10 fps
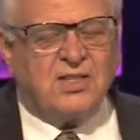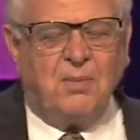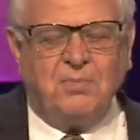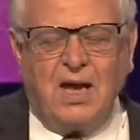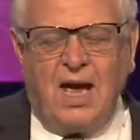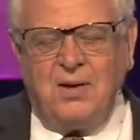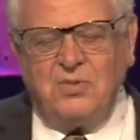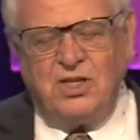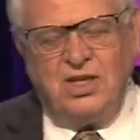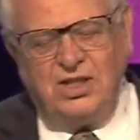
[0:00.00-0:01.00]

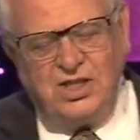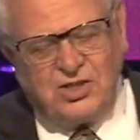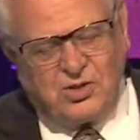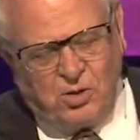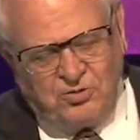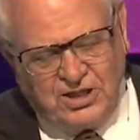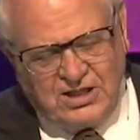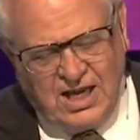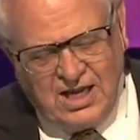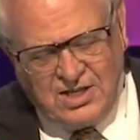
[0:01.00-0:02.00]
Sometimes in these
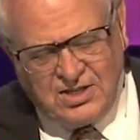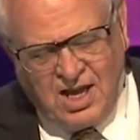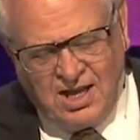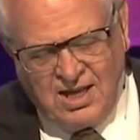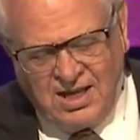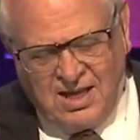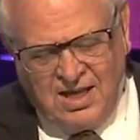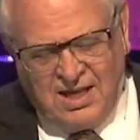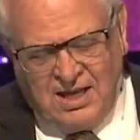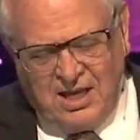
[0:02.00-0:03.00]
COVID days,
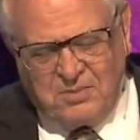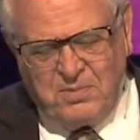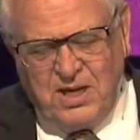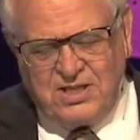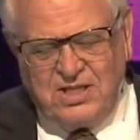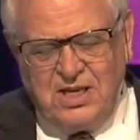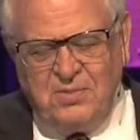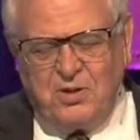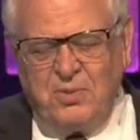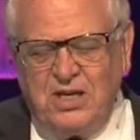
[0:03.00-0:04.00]
it may
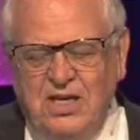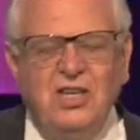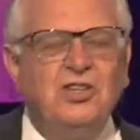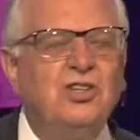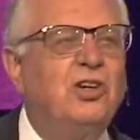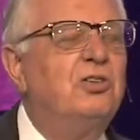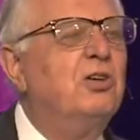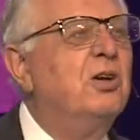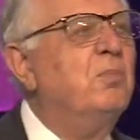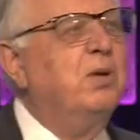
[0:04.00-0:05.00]
seem to be easier
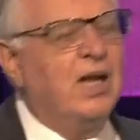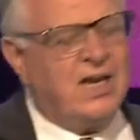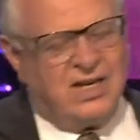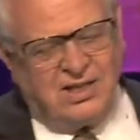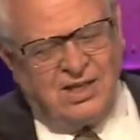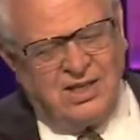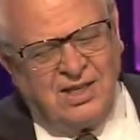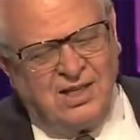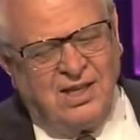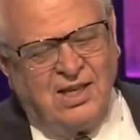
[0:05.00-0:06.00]
to complain
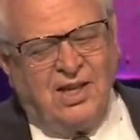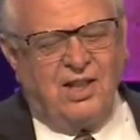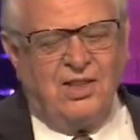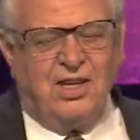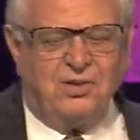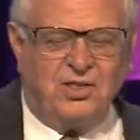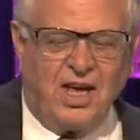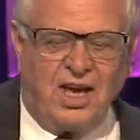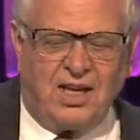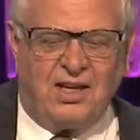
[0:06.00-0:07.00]
than to
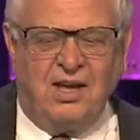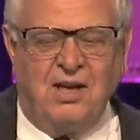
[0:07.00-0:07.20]
thank.